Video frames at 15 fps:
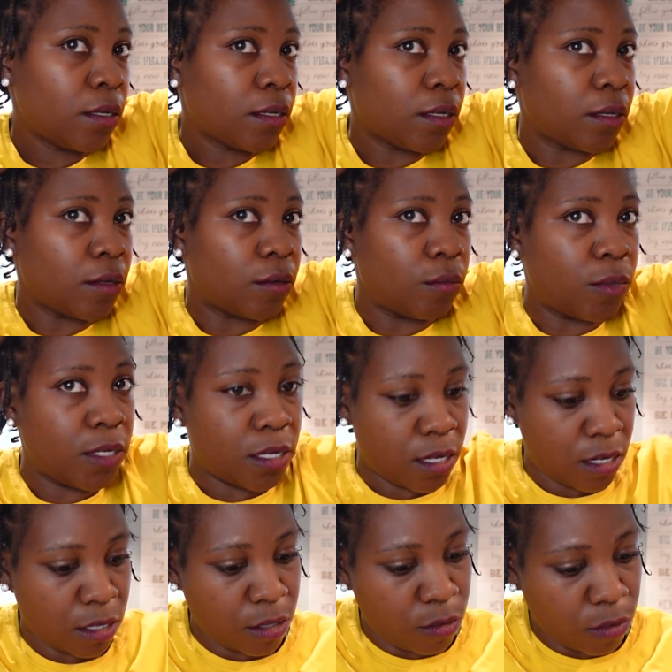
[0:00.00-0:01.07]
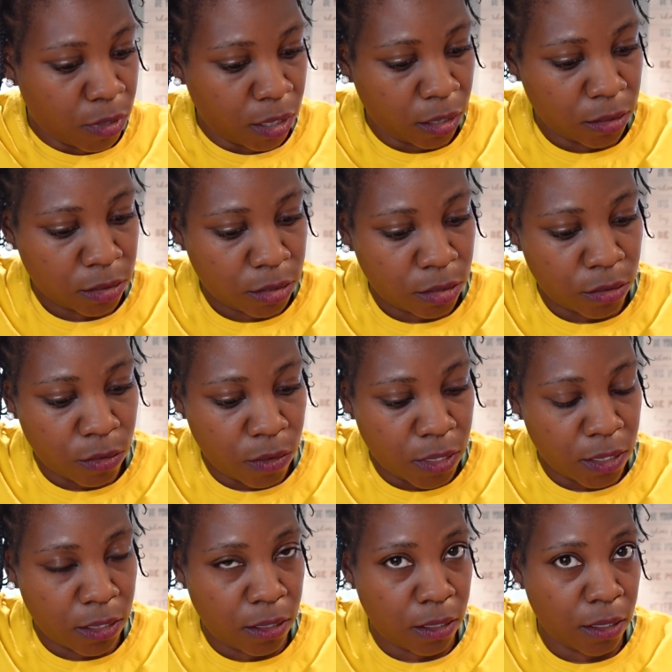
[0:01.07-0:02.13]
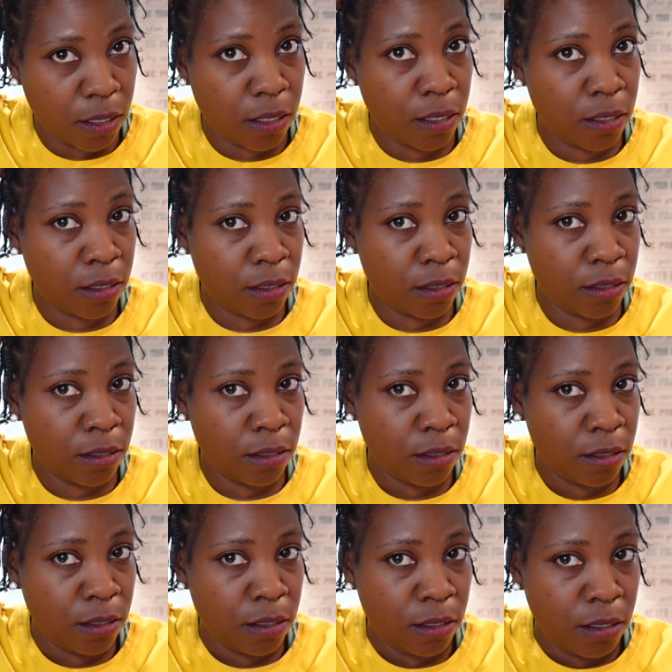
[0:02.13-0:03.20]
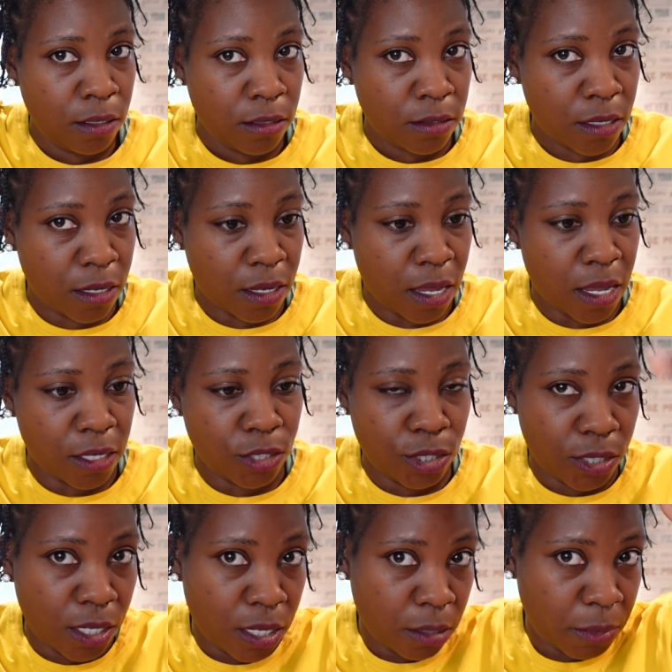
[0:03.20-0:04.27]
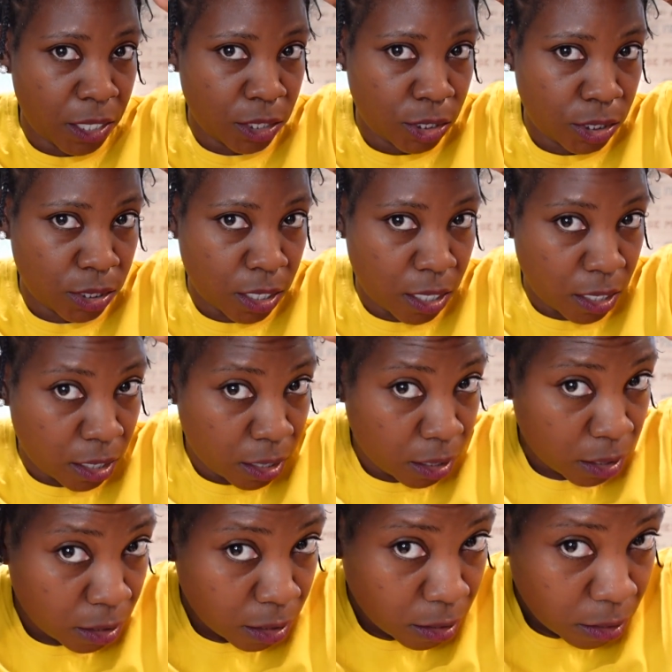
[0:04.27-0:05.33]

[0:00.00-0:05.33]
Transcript: And we are going to again take our jam and shine